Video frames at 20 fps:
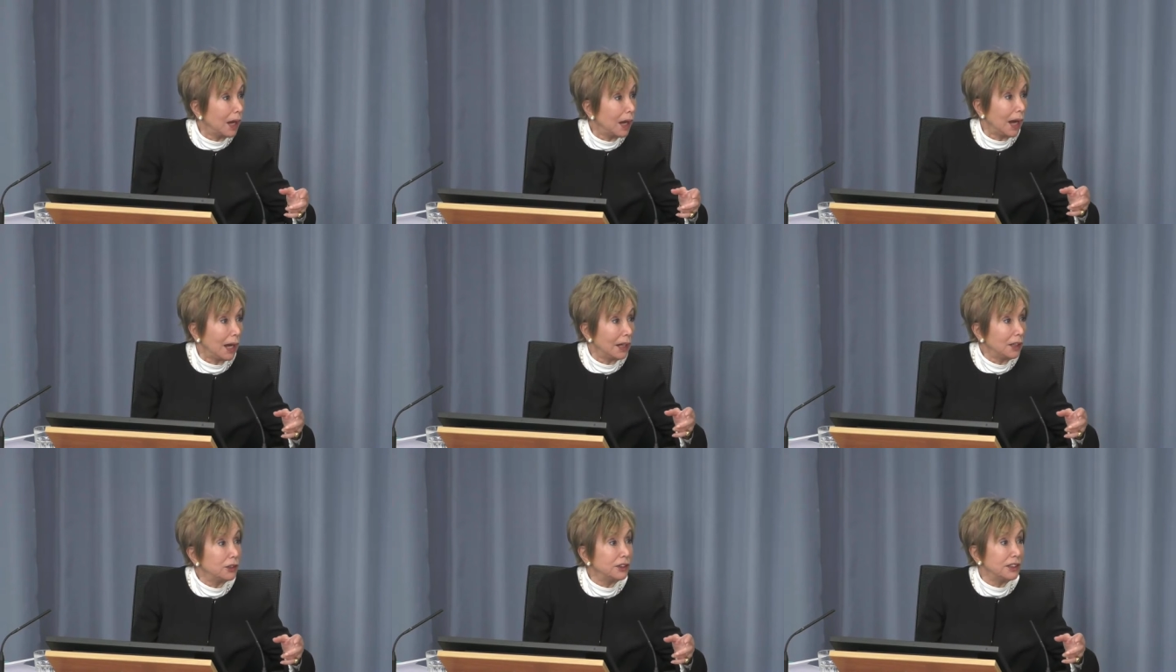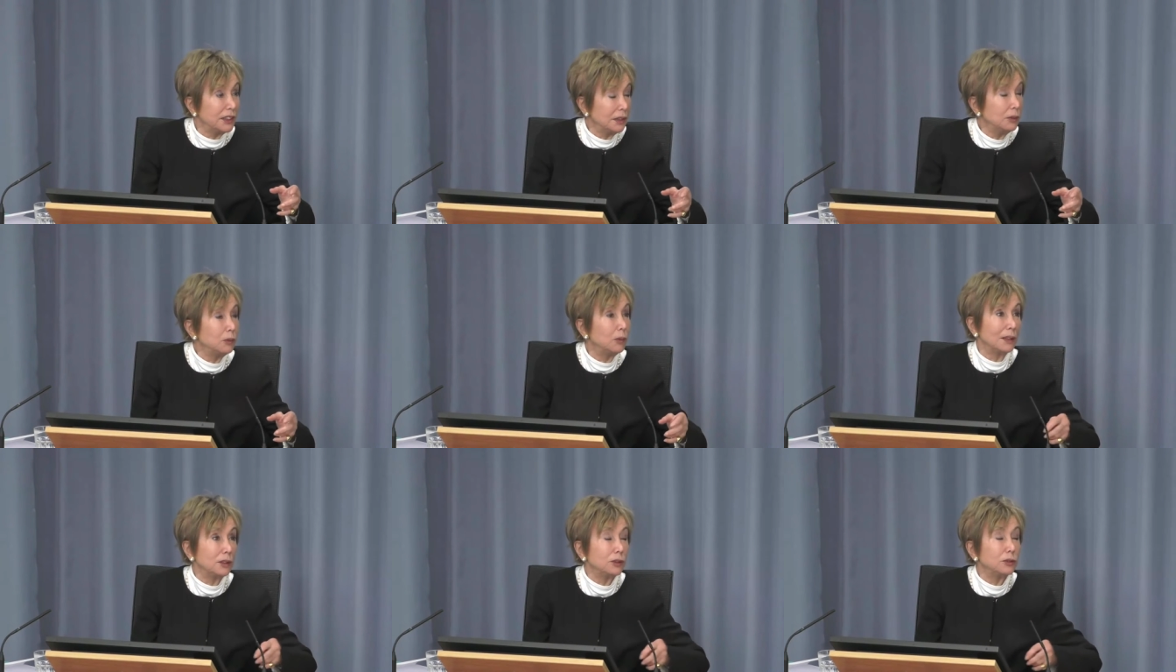
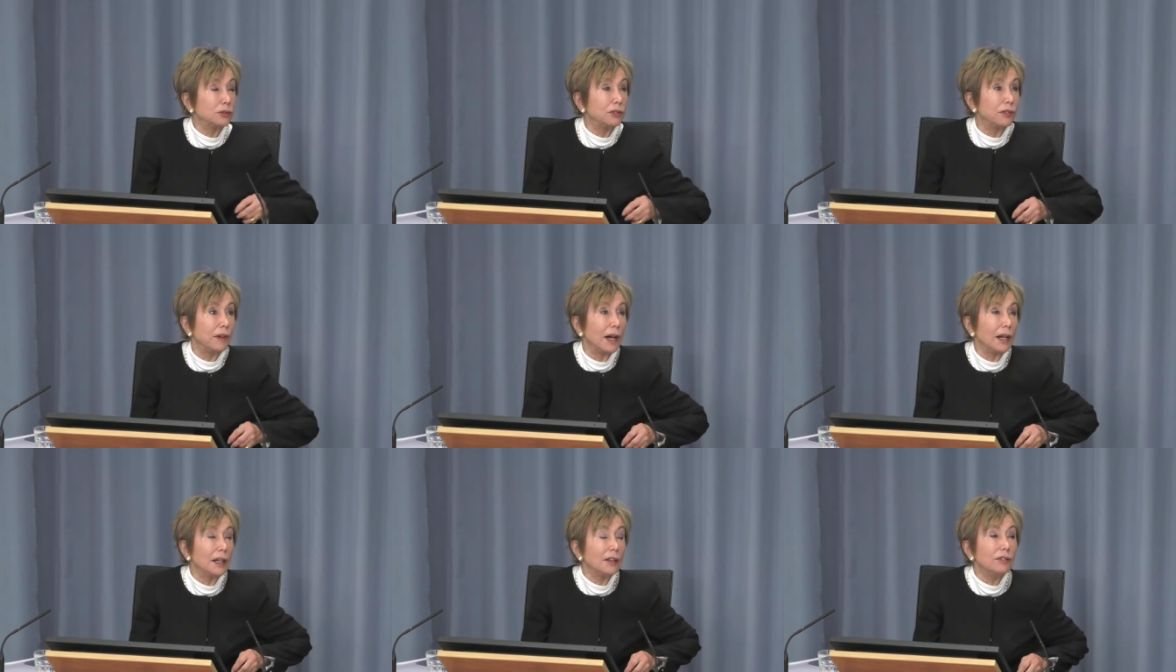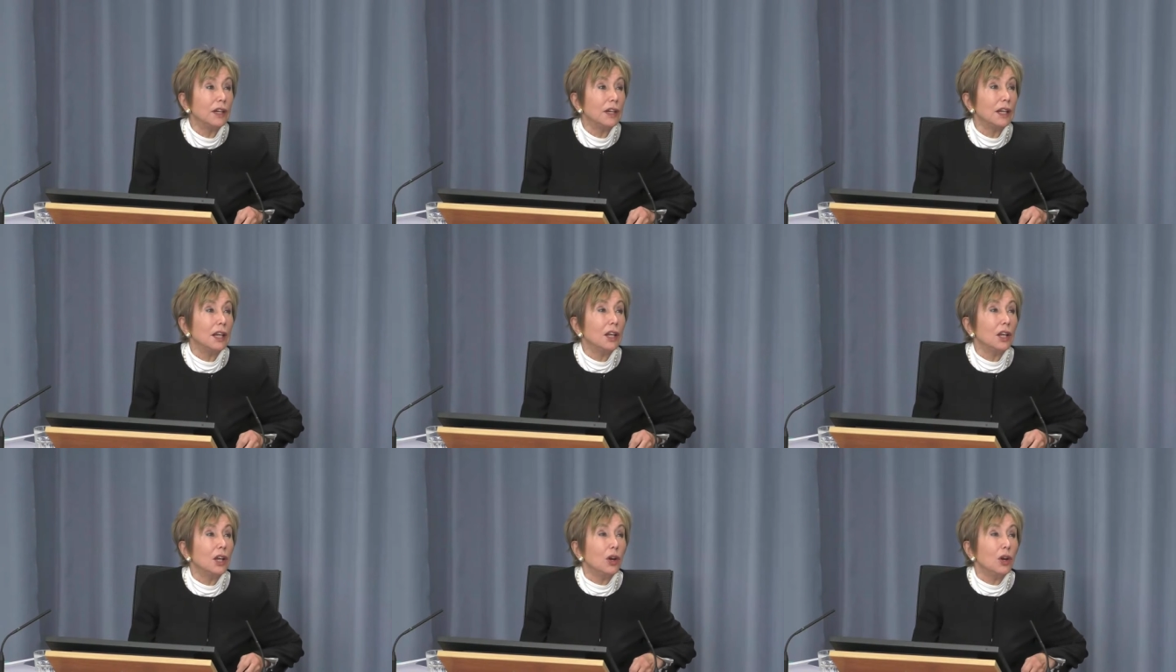iodine 125,
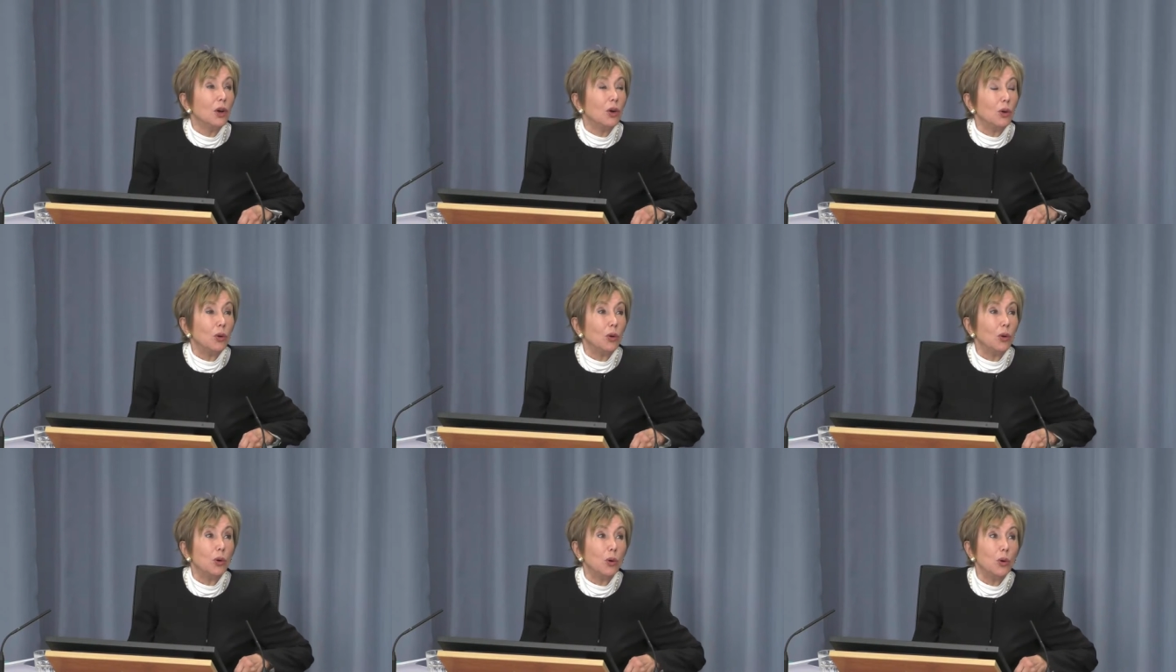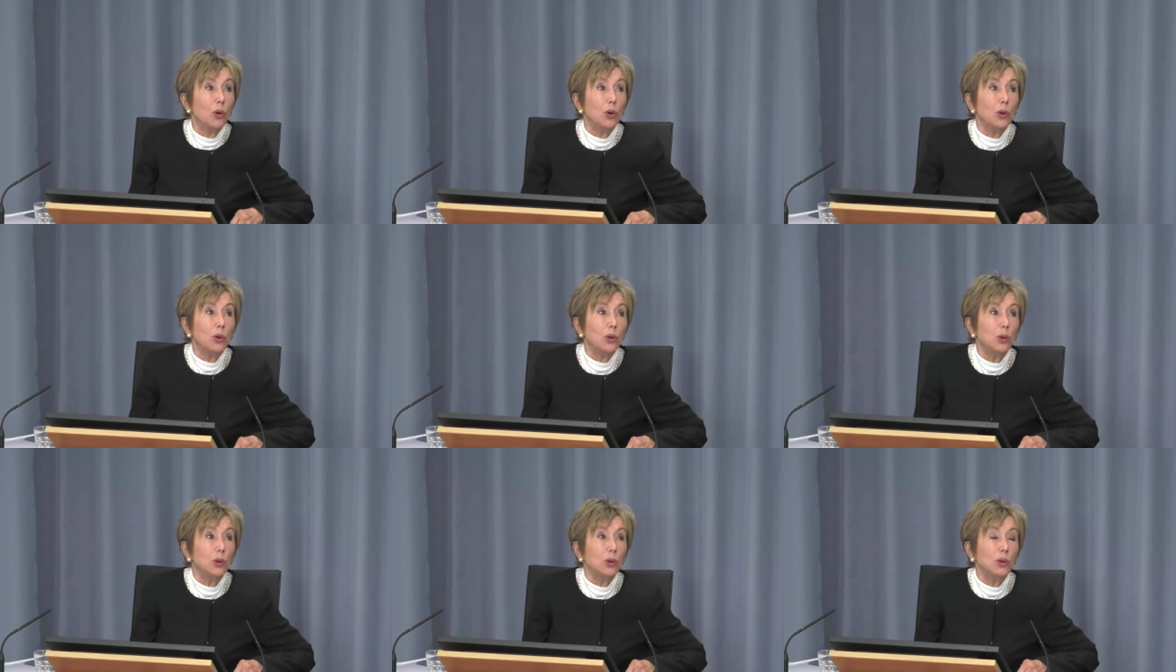
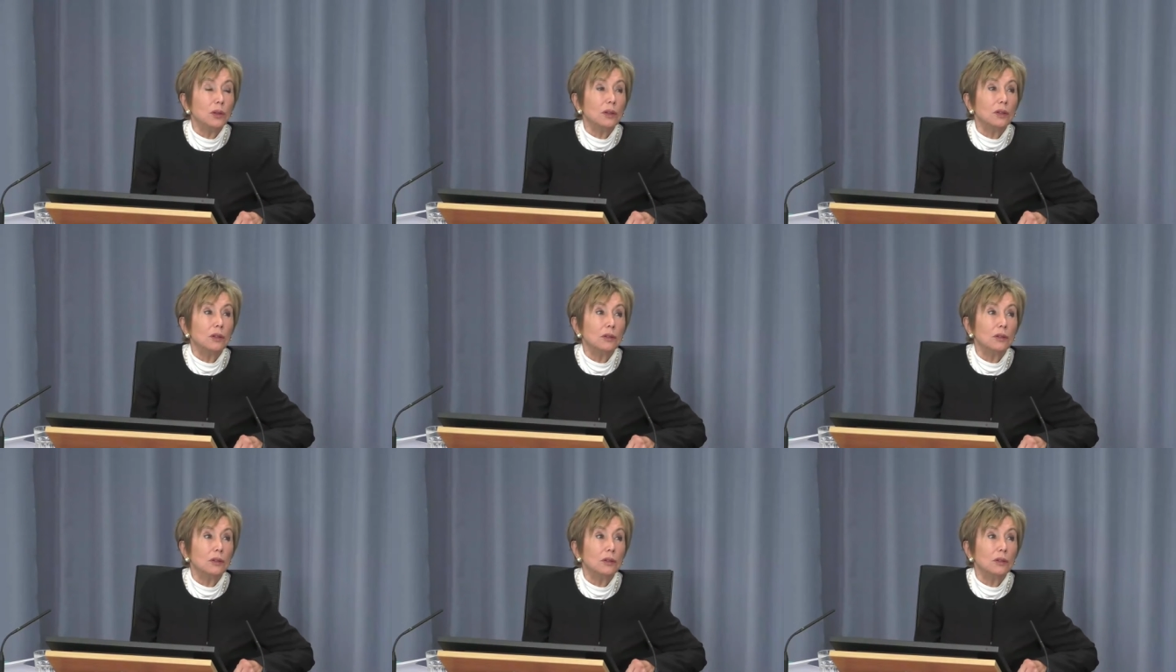or